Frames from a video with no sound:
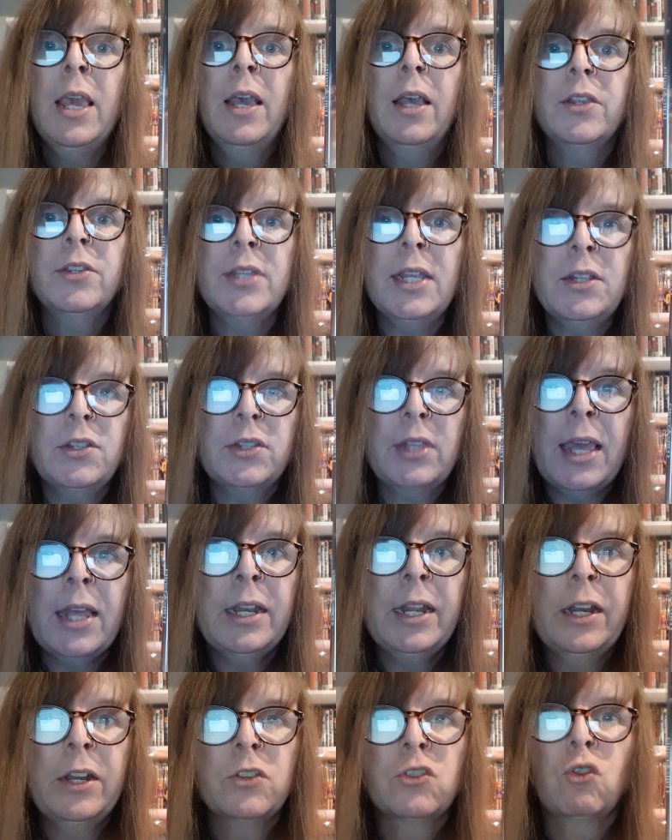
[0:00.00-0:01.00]
Since then,
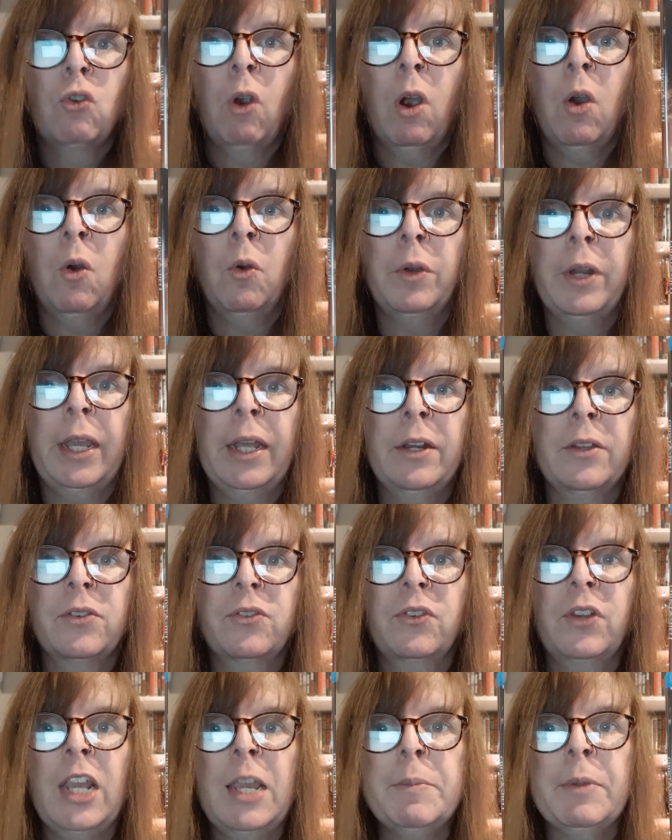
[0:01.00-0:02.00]
it has grown in
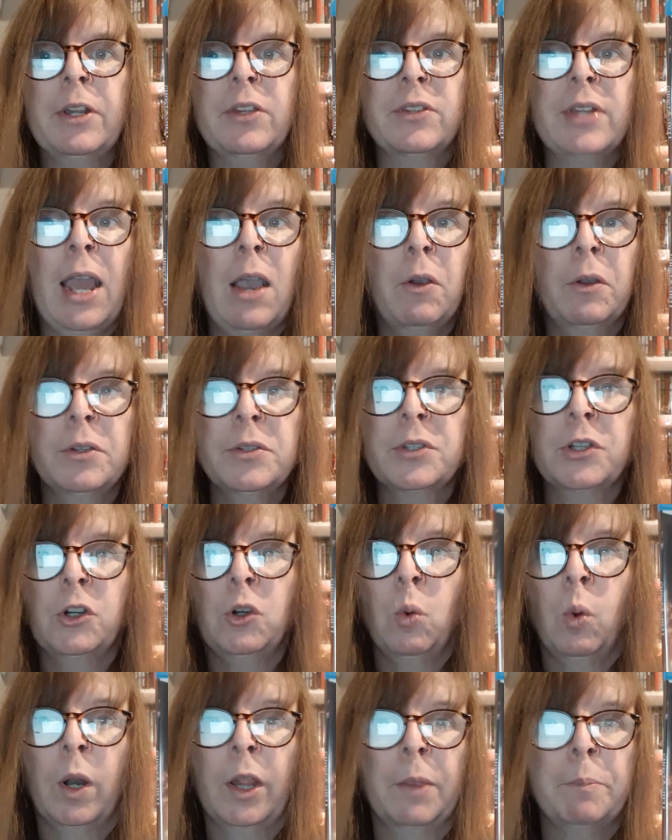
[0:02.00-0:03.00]
esteem and is now considered
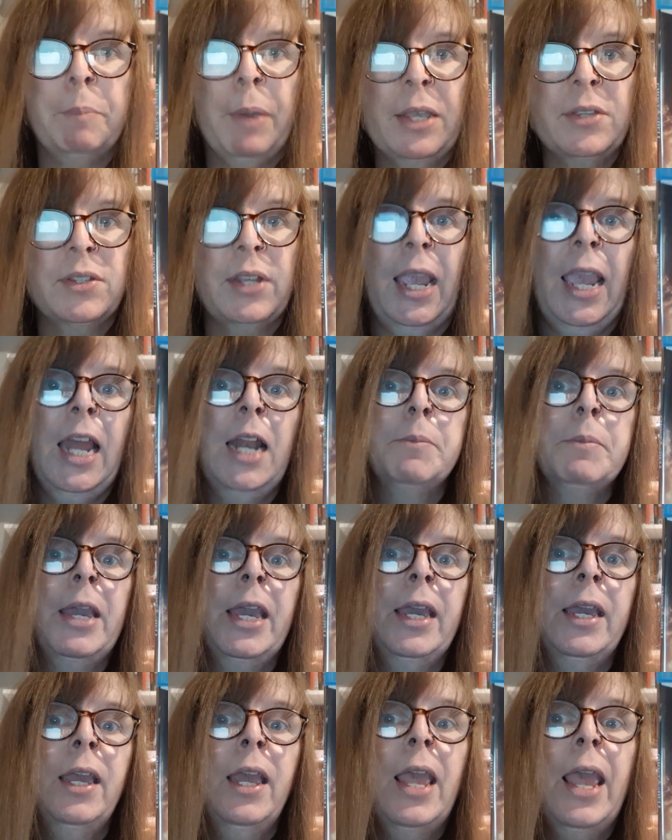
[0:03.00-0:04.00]
one of the best
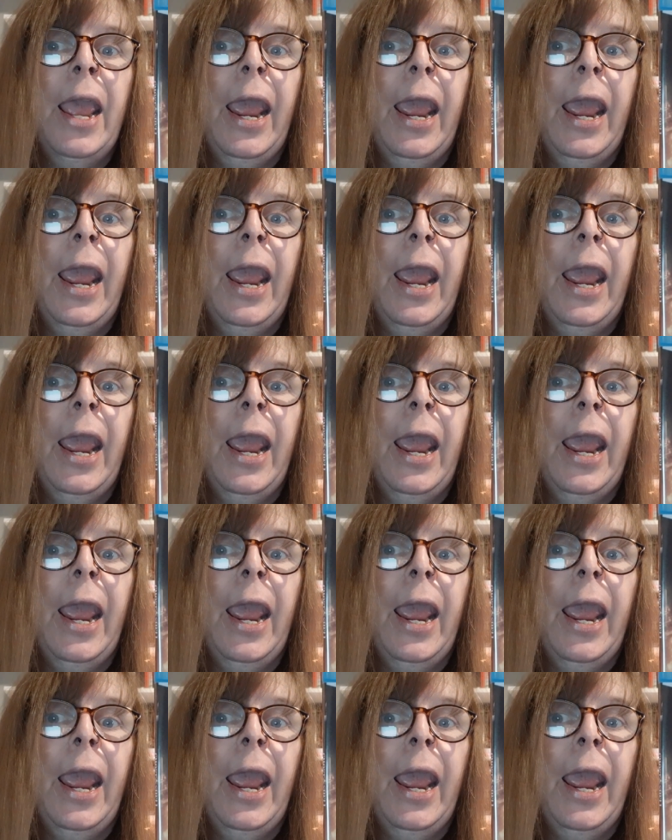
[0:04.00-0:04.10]
anime